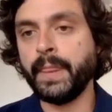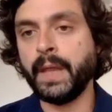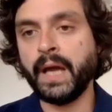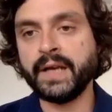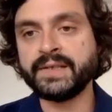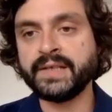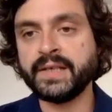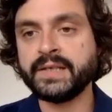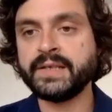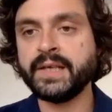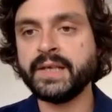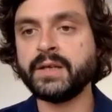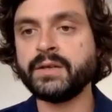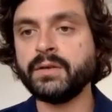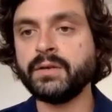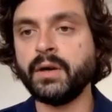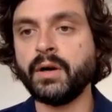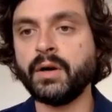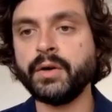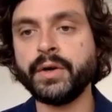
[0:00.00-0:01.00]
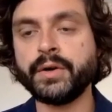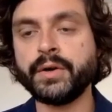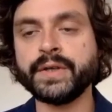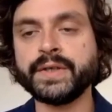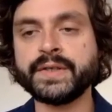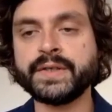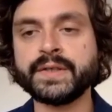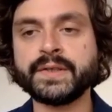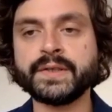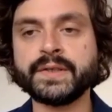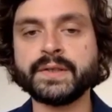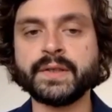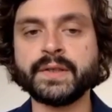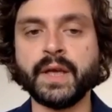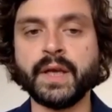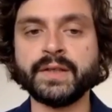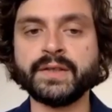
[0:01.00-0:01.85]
As I said earlier, it's